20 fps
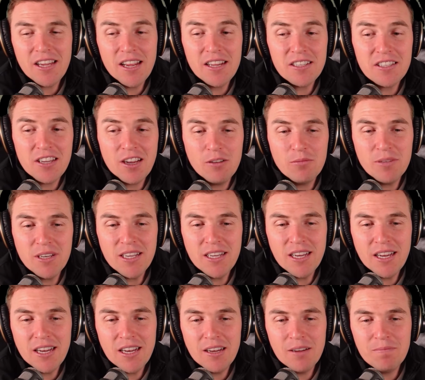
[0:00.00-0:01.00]
and tell me,
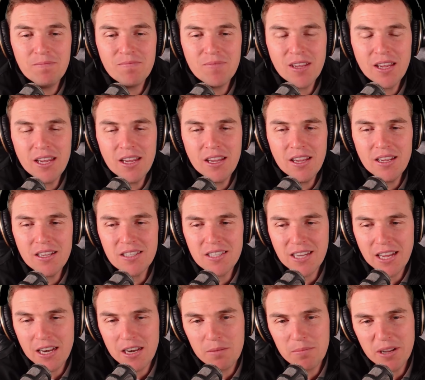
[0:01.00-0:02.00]
um, it, it's
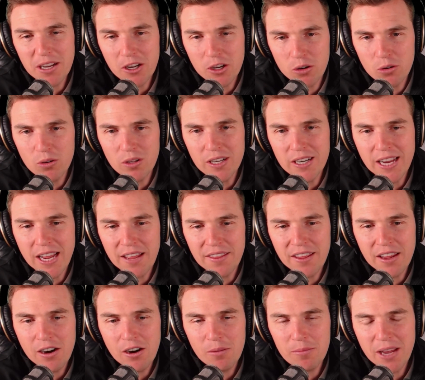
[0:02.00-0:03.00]
getting a bit cooler down
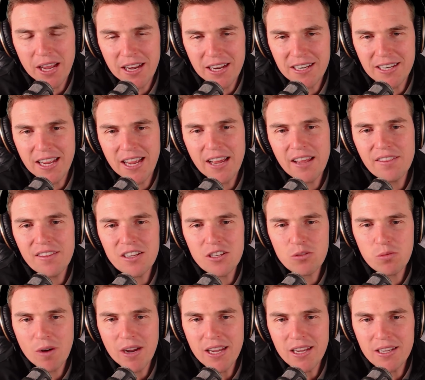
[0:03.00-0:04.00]
there. I'm heading down
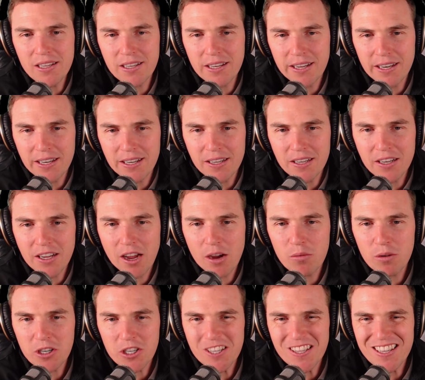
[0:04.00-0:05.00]
this week. Gonna go
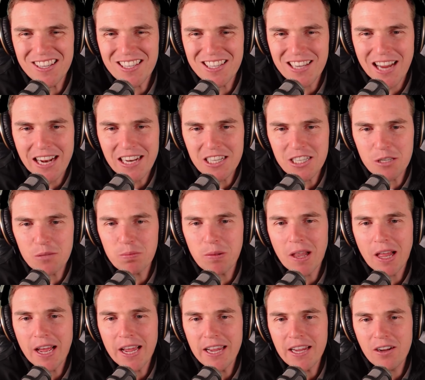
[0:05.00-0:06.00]
watch the Saints
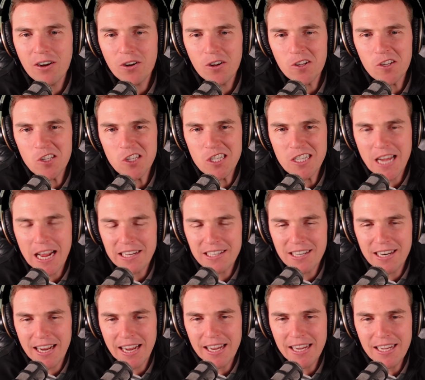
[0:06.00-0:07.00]
play on
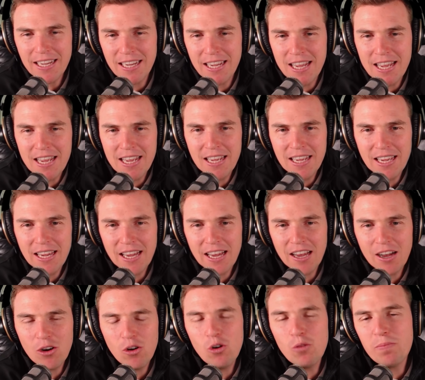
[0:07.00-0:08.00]
Saturday,
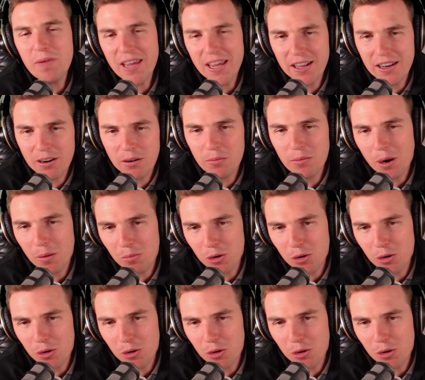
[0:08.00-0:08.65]
uh, albeit I'm, I'm,